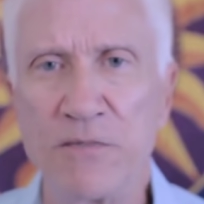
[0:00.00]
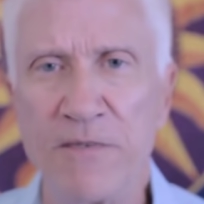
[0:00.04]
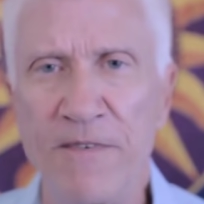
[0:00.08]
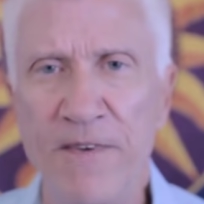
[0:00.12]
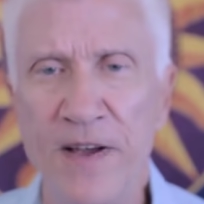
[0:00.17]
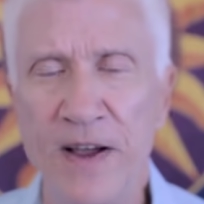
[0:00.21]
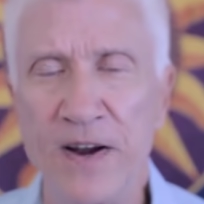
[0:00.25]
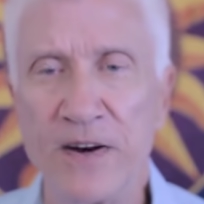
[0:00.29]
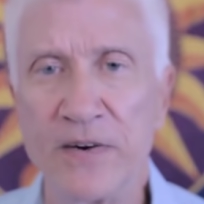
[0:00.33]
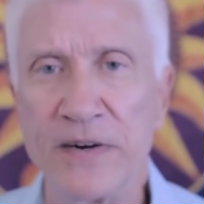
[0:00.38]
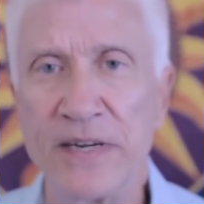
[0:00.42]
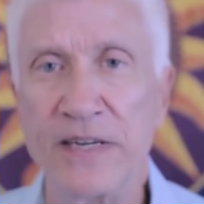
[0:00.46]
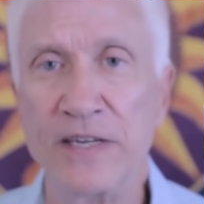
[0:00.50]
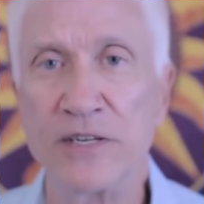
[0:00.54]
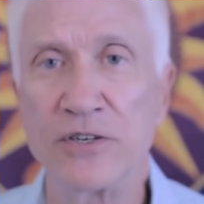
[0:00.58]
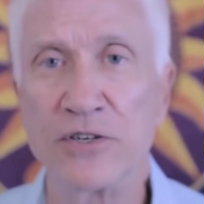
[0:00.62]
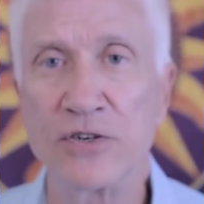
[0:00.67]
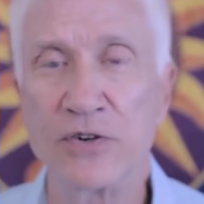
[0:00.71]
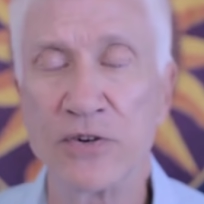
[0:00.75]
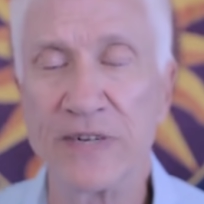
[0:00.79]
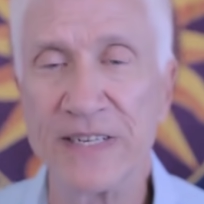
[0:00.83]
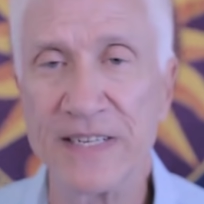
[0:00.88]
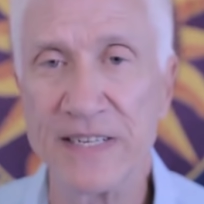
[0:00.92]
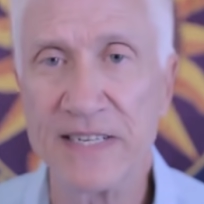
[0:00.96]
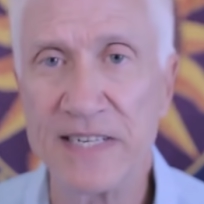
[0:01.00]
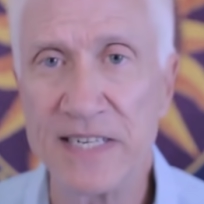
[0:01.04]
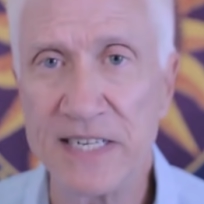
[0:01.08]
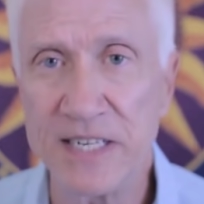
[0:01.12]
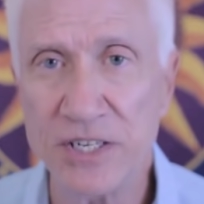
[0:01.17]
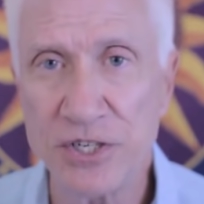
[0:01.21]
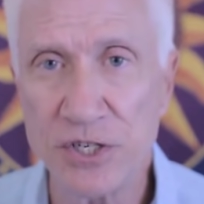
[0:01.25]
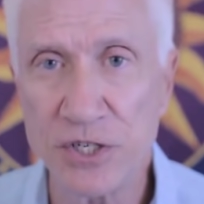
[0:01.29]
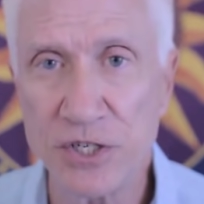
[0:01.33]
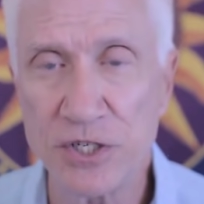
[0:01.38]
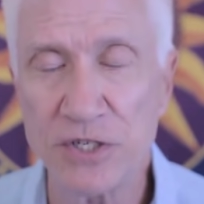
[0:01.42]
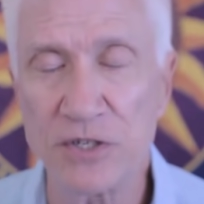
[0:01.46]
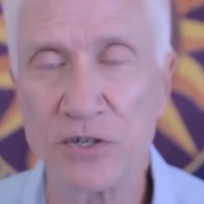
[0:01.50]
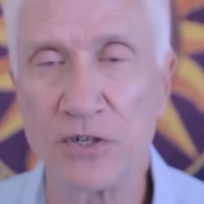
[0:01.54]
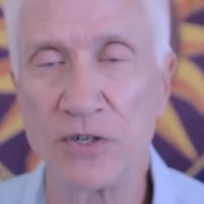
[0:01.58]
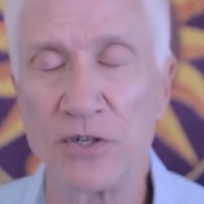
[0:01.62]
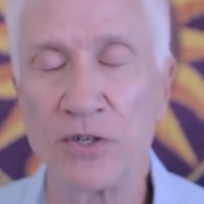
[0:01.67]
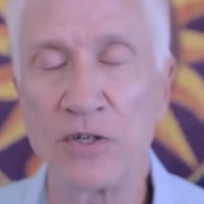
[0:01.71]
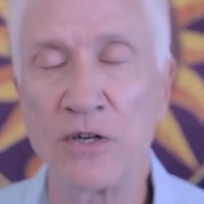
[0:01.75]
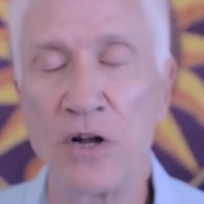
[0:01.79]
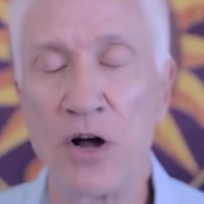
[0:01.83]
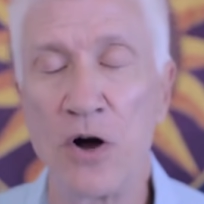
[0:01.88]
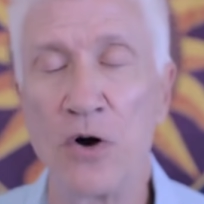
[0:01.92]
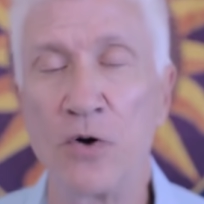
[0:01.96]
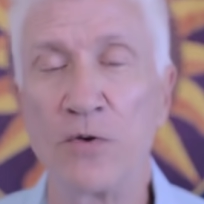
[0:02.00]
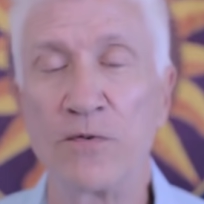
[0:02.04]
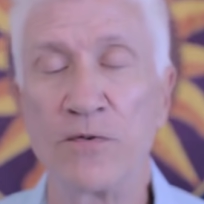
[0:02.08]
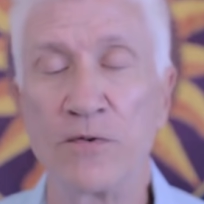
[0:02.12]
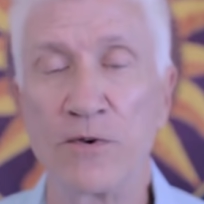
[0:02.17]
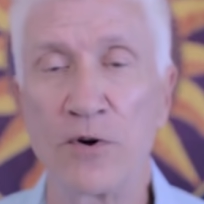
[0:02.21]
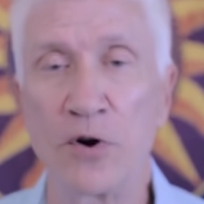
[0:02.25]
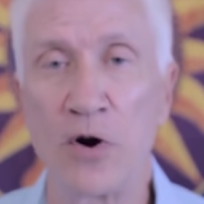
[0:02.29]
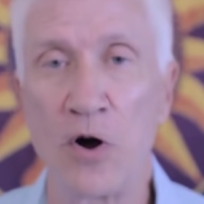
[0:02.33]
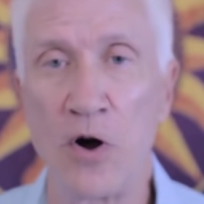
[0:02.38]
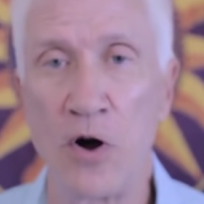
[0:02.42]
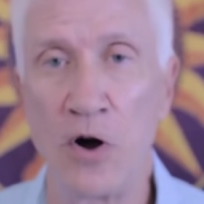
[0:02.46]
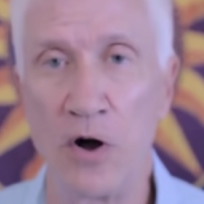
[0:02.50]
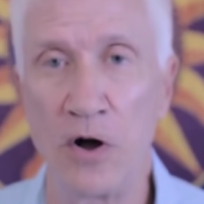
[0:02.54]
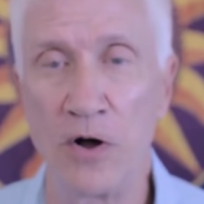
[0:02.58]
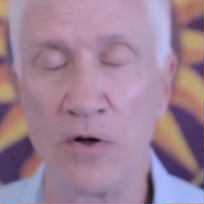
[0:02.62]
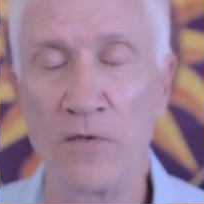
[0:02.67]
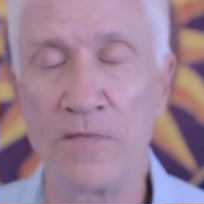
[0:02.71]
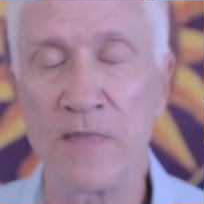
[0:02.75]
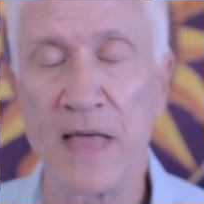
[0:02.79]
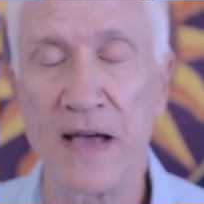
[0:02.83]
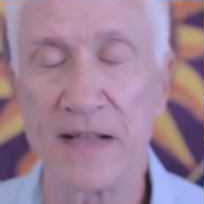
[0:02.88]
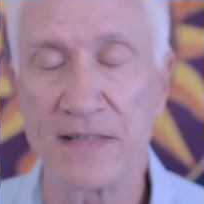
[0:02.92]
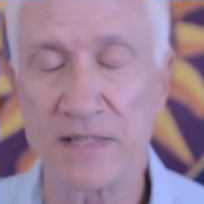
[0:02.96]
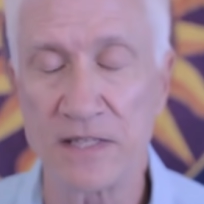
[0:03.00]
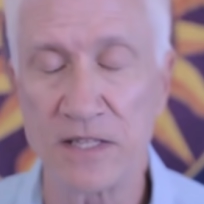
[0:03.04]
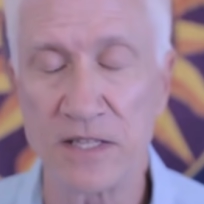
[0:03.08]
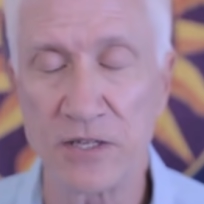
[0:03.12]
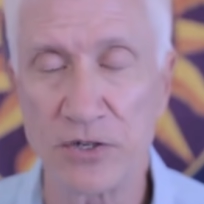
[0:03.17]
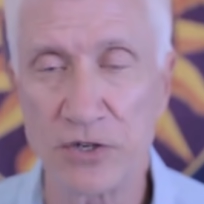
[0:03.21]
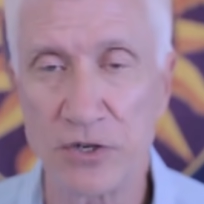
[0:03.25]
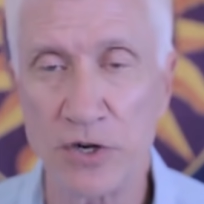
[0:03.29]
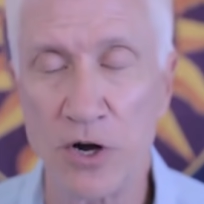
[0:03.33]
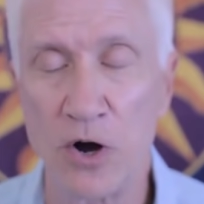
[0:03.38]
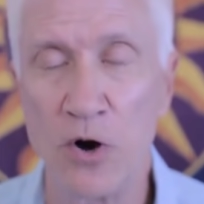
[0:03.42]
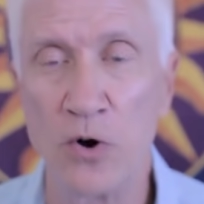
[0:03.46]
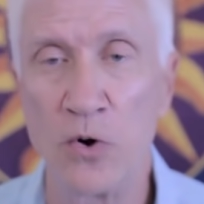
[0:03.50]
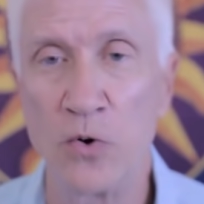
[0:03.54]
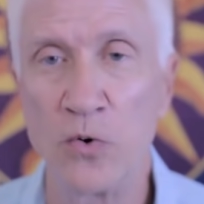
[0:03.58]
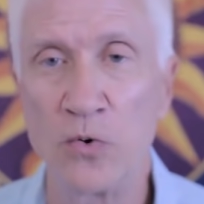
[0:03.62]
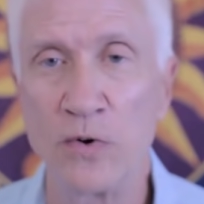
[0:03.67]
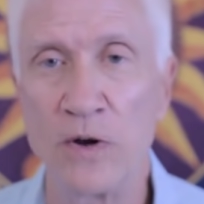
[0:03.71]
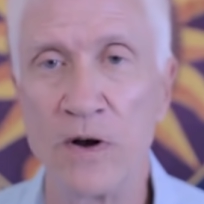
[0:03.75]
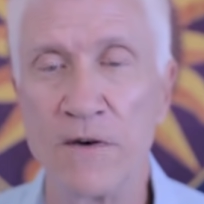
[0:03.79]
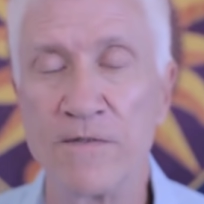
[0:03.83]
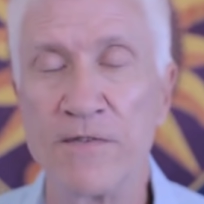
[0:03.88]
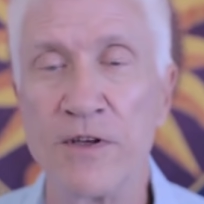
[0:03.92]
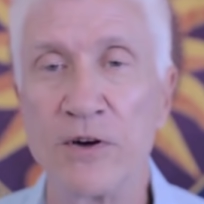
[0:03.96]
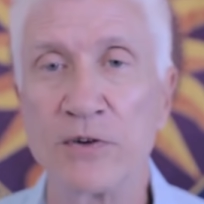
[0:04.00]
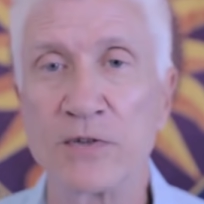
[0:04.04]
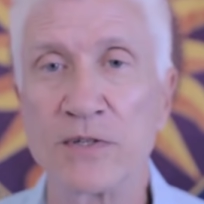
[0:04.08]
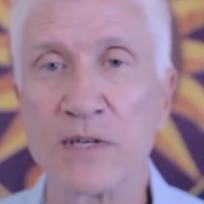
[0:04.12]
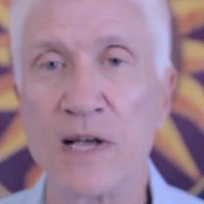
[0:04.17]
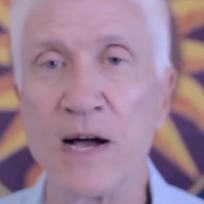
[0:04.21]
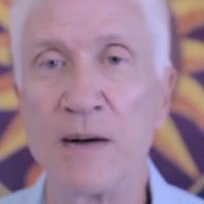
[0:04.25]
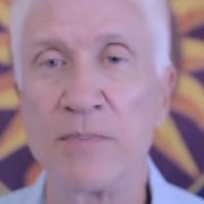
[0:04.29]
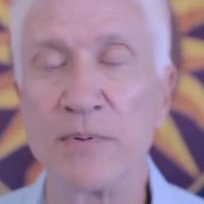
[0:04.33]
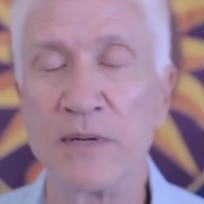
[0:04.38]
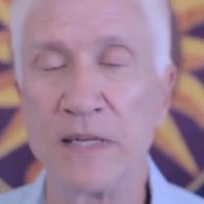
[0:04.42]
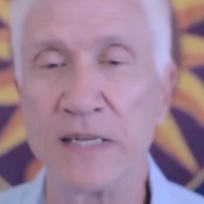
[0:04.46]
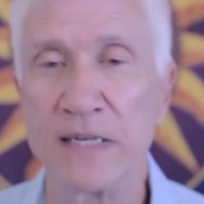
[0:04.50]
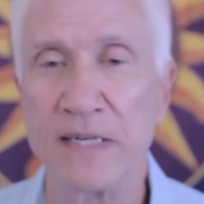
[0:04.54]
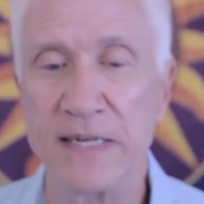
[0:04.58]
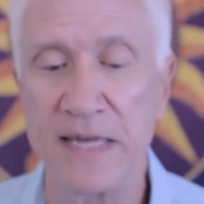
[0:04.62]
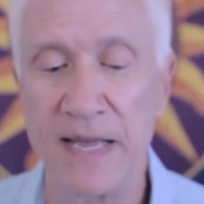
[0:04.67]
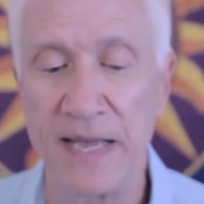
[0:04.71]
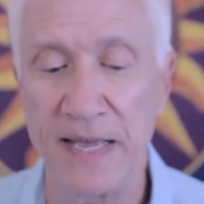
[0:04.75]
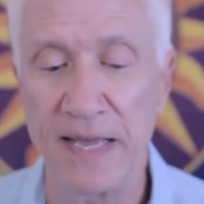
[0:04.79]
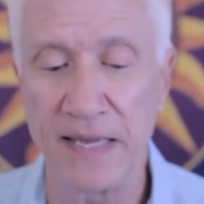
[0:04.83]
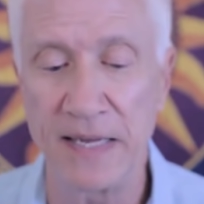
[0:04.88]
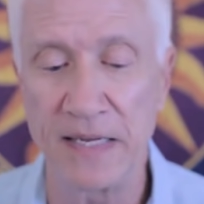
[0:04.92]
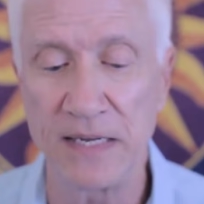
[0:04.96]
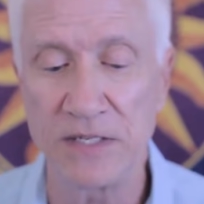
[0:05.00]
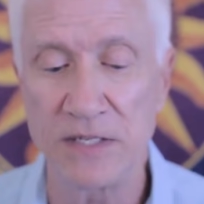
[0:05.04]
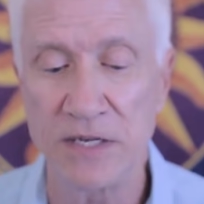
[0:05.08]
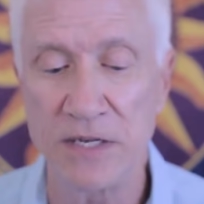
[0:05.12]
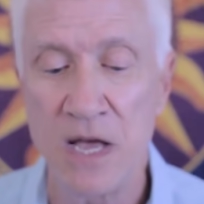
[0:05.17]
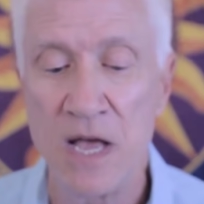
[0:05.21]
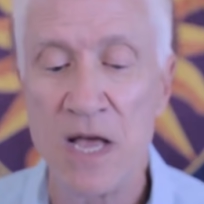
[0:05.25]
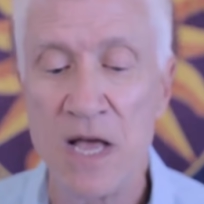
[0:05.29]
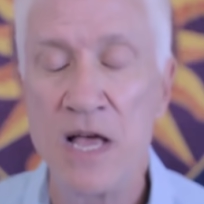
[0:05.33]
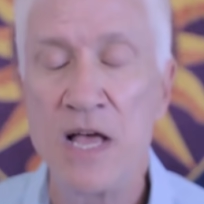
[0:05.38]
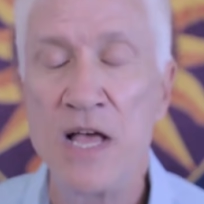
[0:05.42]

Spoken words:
very traditional overall. That's the tone of those couple of days.